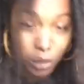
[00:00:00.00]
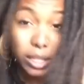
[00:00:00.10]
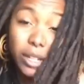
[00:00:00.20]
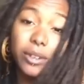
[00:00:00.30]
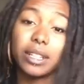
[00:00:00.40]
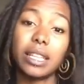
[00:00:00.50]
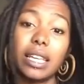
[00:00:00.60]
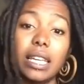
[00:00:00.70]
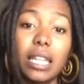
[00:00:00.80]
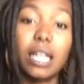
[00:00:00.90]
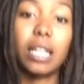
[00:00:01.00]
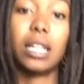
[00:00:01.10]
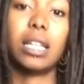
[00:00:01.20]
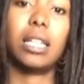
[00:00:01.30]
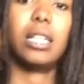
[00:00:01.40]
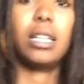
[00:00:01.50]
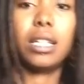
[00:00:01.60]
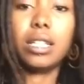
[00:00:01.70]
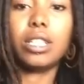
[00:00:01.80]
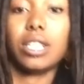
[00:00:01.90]
literally
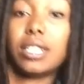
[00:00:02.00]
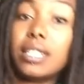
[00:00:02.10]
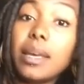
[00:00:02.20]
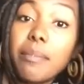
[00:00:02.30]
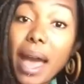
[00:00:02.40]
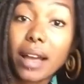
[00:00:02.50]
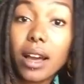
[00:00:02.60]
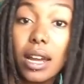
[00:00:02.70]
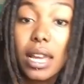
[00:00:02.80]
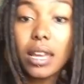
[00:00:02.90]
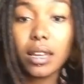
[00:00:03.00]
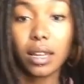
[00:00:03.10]
just sit back on it.